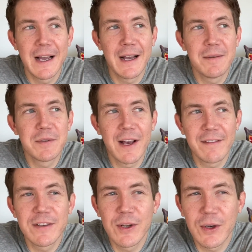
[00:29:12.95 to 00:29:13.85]
Um, so
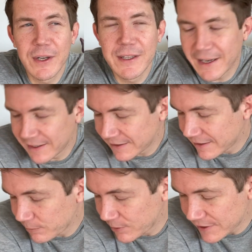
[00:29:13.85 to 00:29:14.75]
have a look at that.
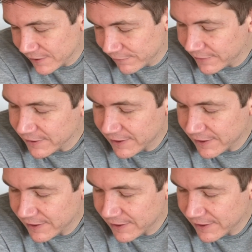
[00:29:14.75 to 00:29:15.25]
It, we still feel